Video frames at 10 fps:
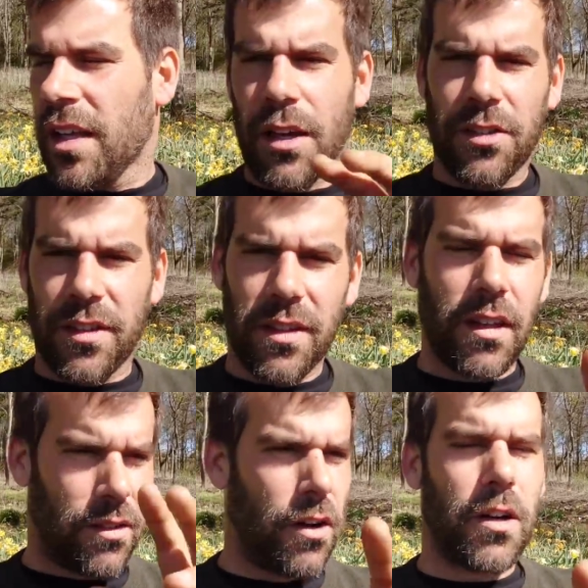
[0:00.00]
and I'll
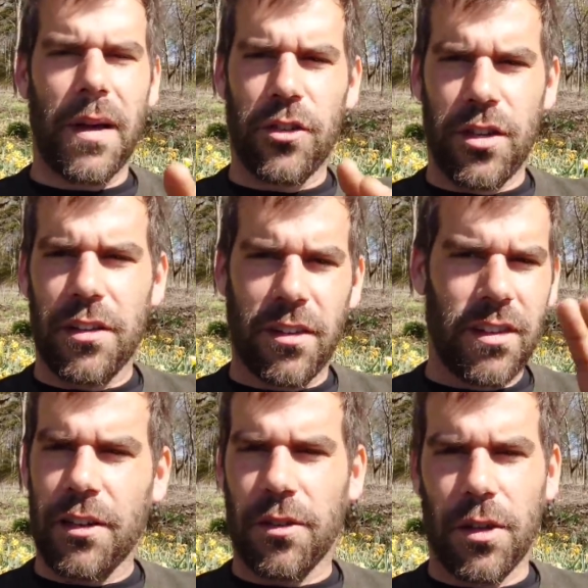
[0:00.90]
talk about Jesus
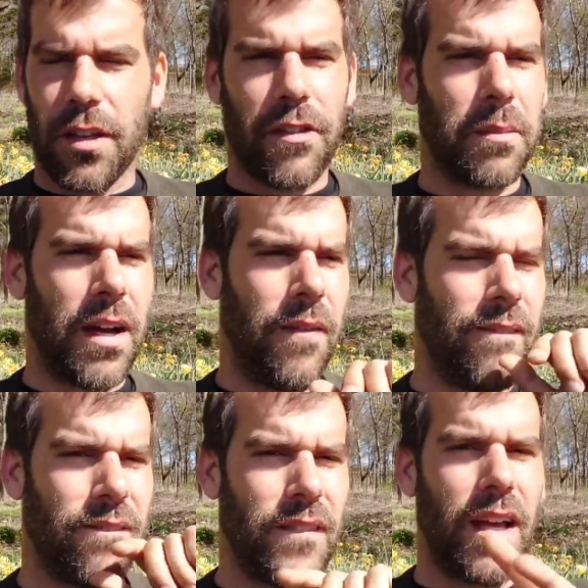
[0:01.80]
because I don't know enough
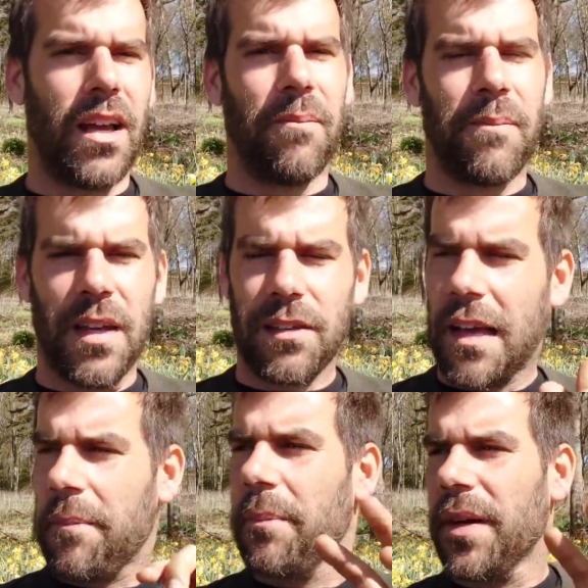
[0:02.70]
about
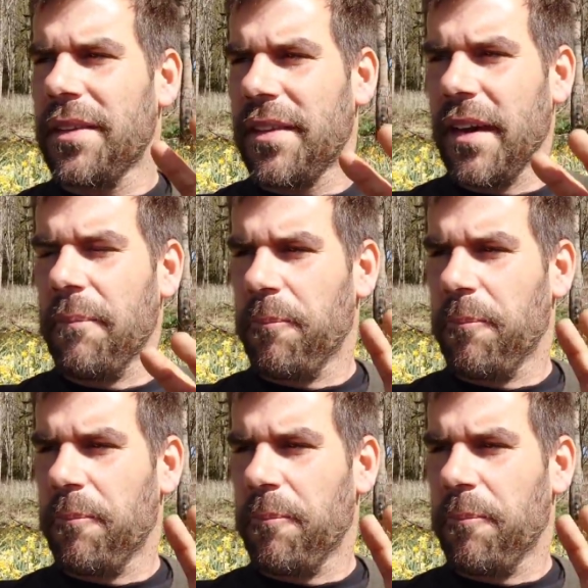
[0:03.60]
Islam, but